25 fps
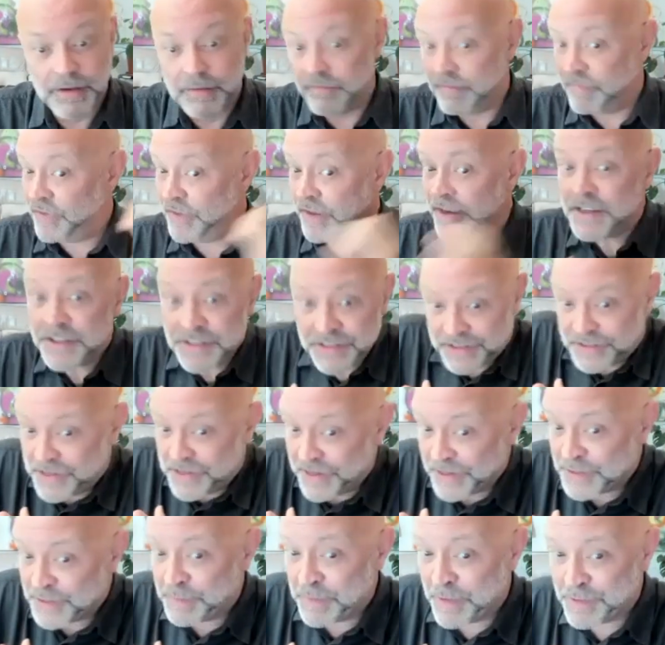This is the
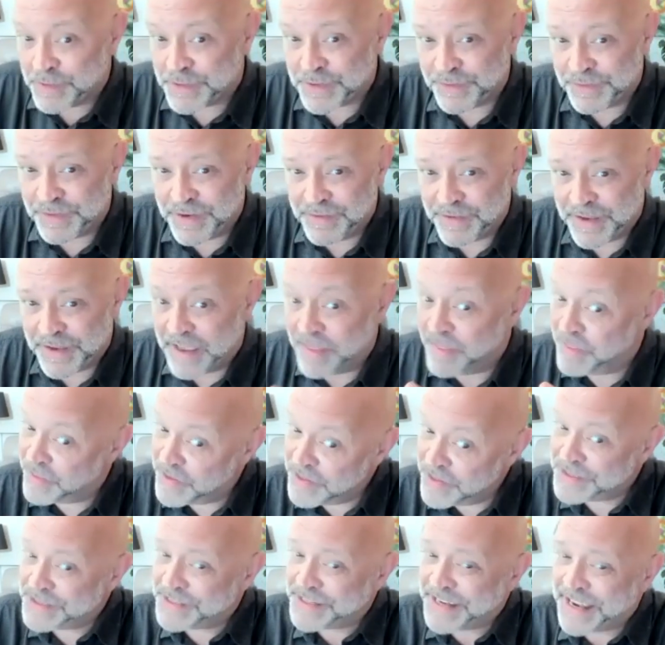experience of living in
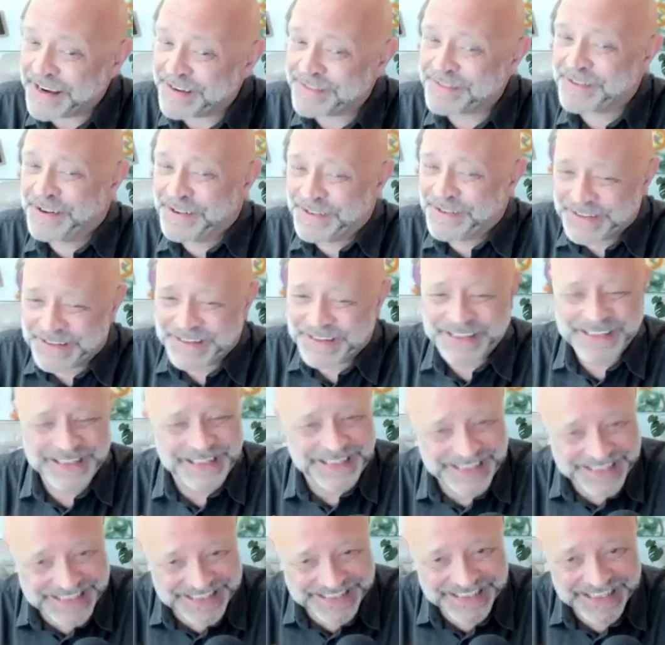this state of
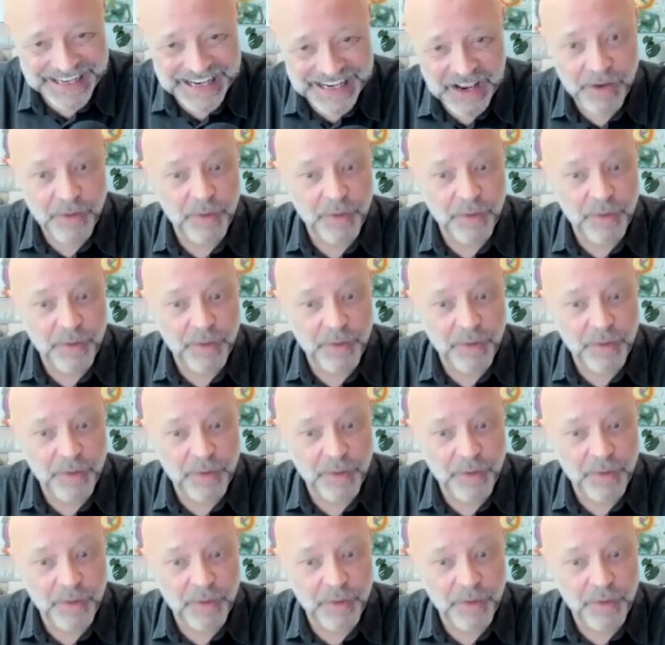consciousness.